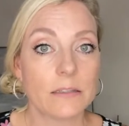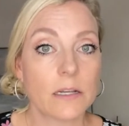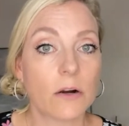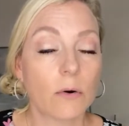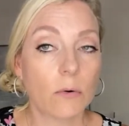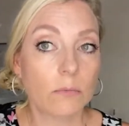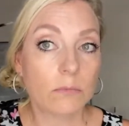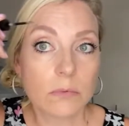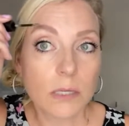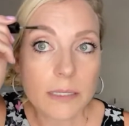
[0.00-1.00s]
So
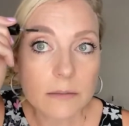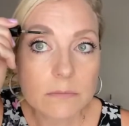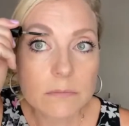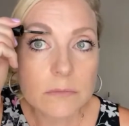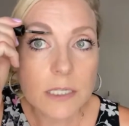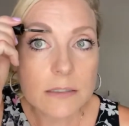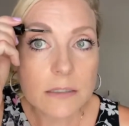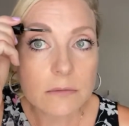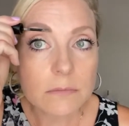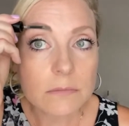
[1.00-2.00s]
it
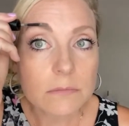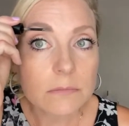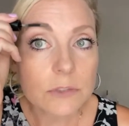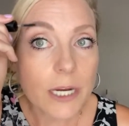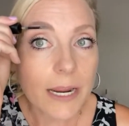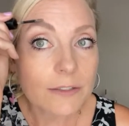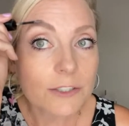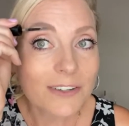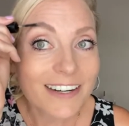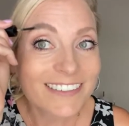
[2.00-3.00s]
doesn't
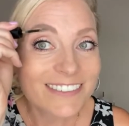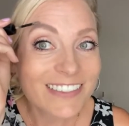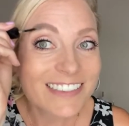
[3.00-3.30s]
change, right?